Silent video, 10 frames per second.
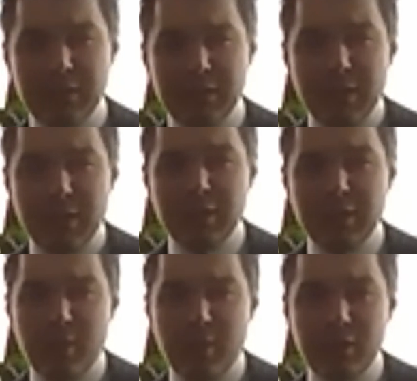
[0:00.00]
Then I
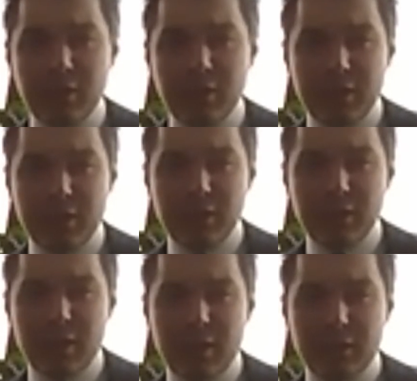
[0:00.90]
might go on
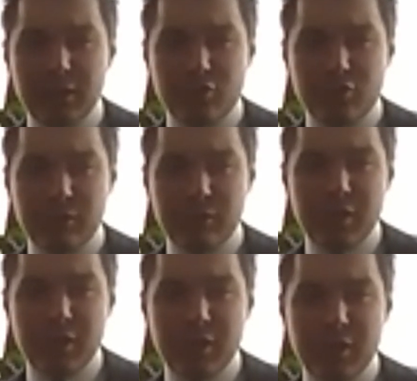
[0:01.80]
a trail run on
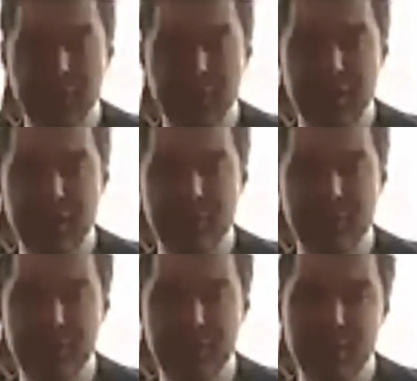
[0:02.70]
the gravel in the
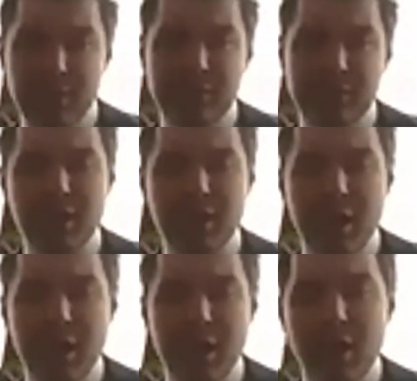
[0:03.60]
hills
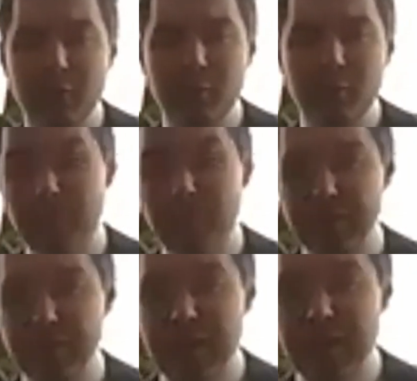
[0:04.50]
for maybe about an
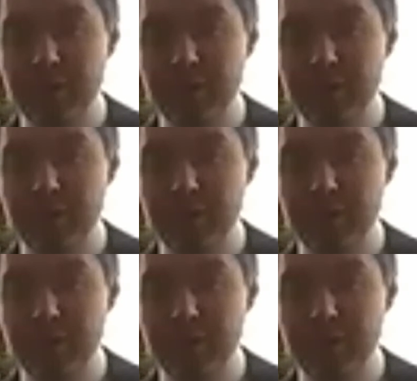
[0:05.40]
hour.